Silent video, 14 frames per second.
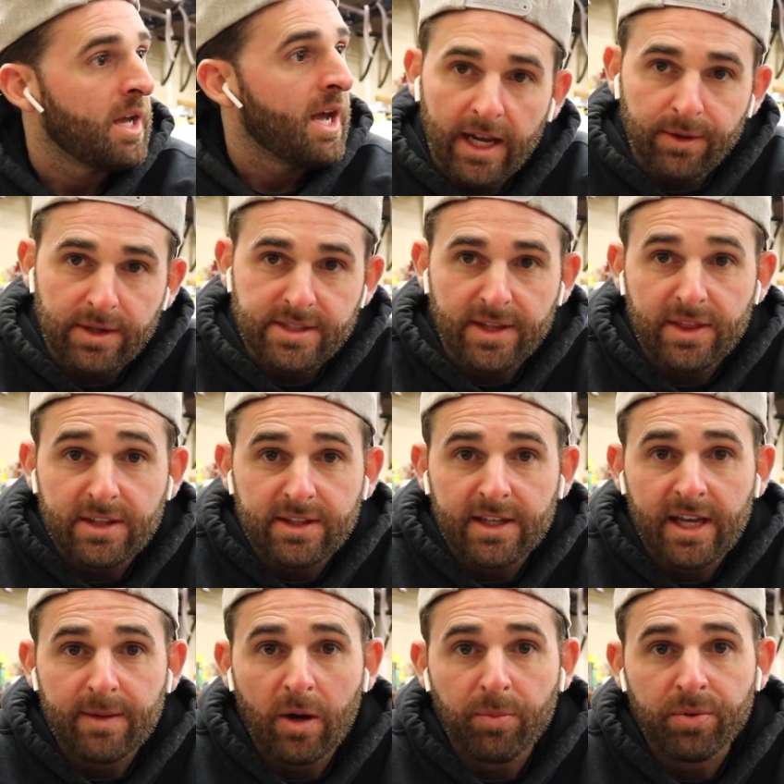anyways, I think they
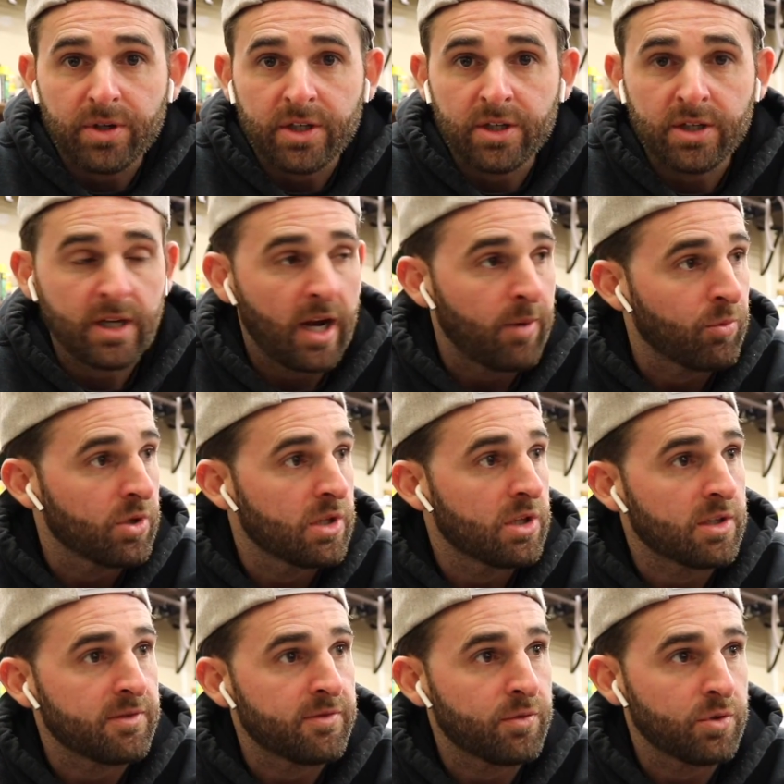came out pretty good. I'm really
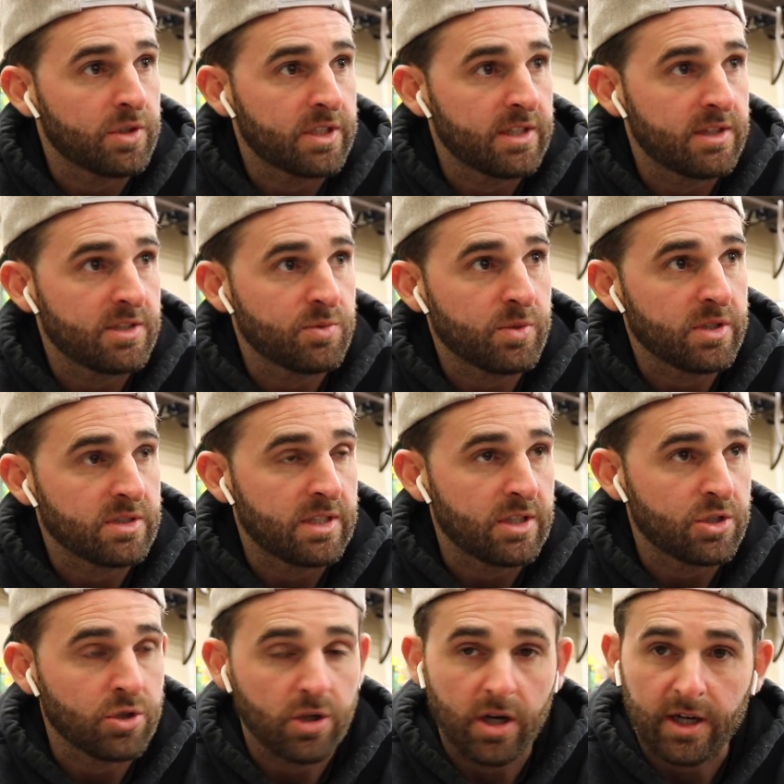looking forward to get these wheels on the
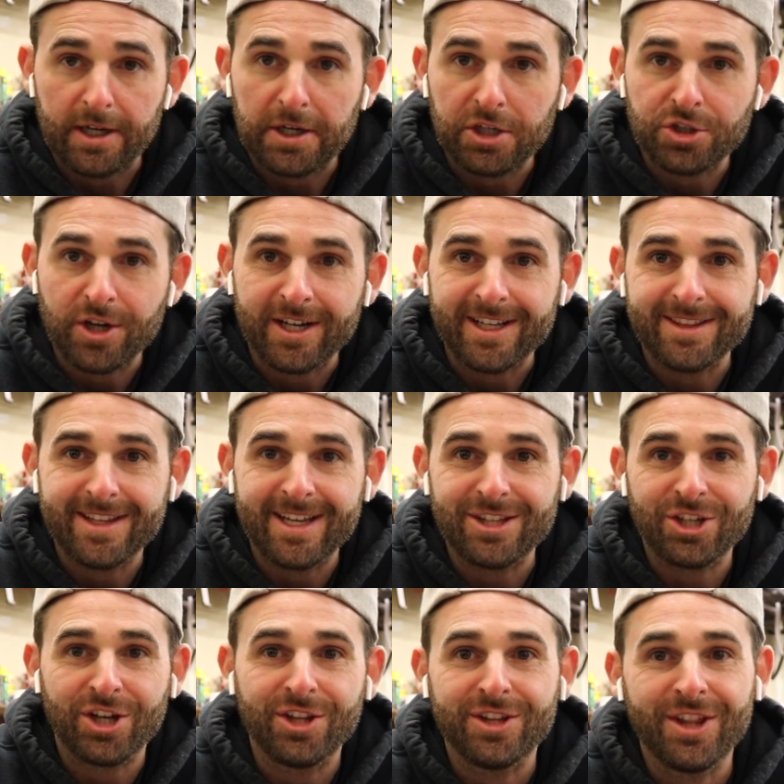truck. I'm gonna try to get that
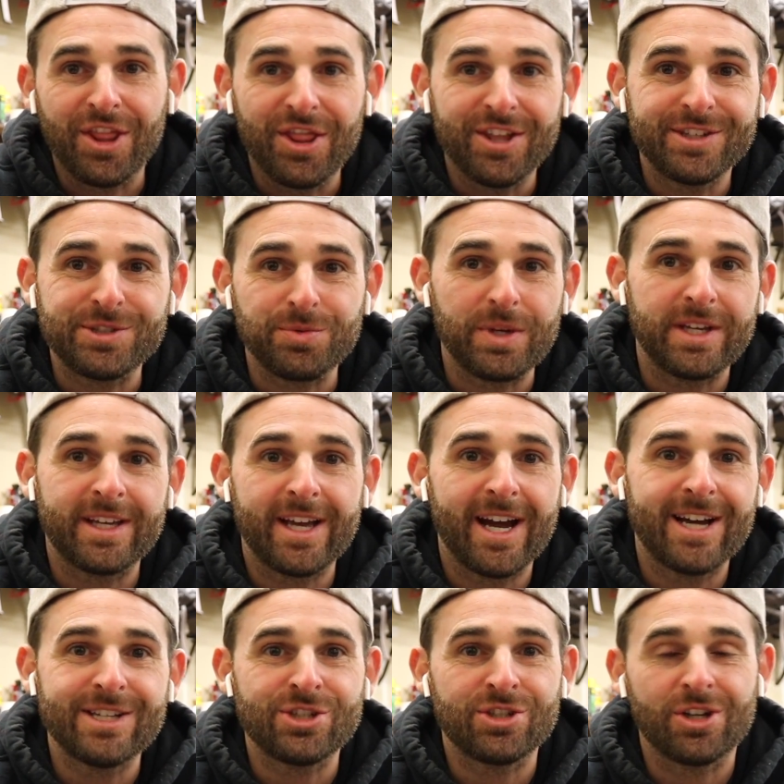done this week,
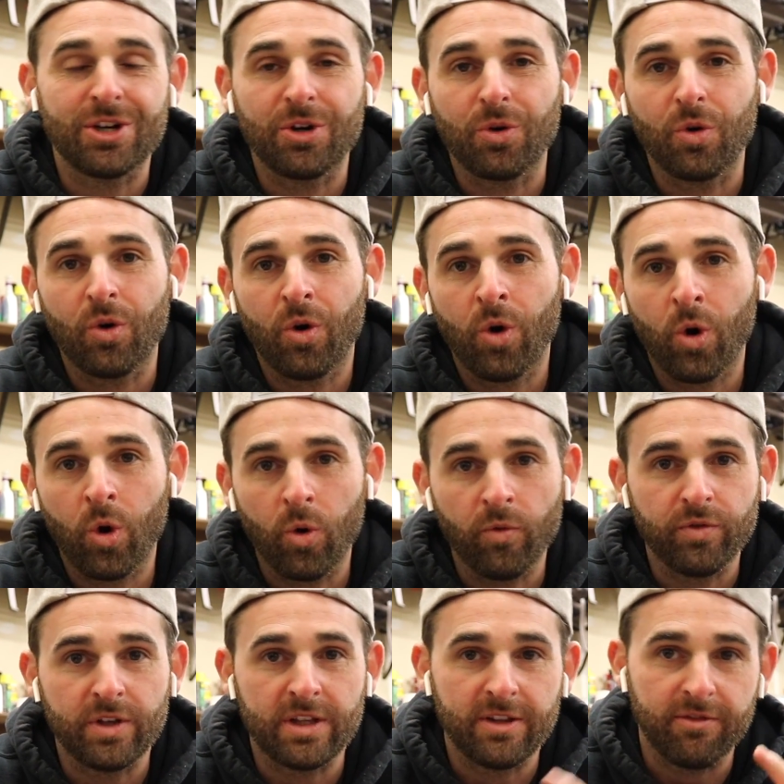guys. So
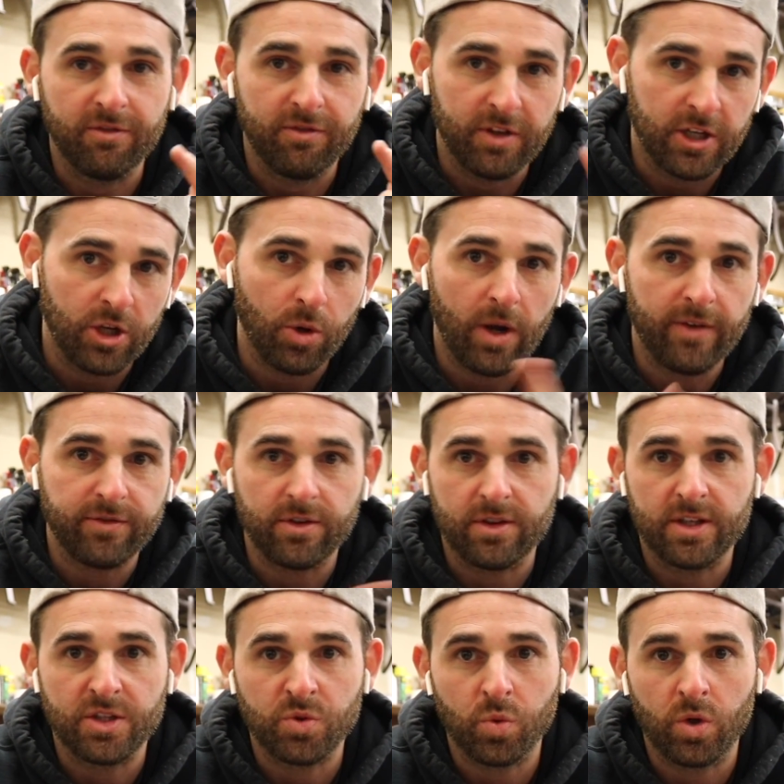hopefully the video after
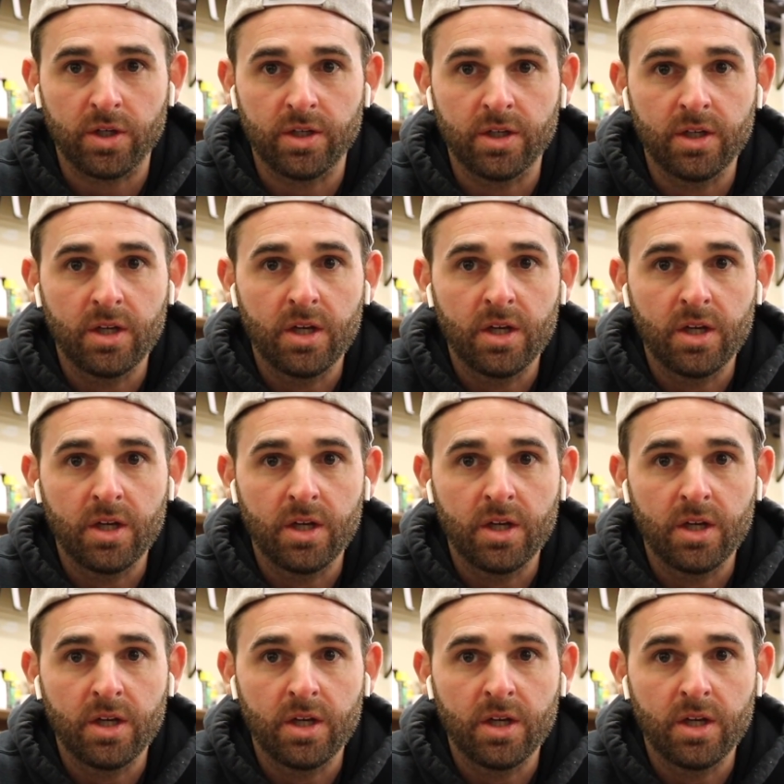this one,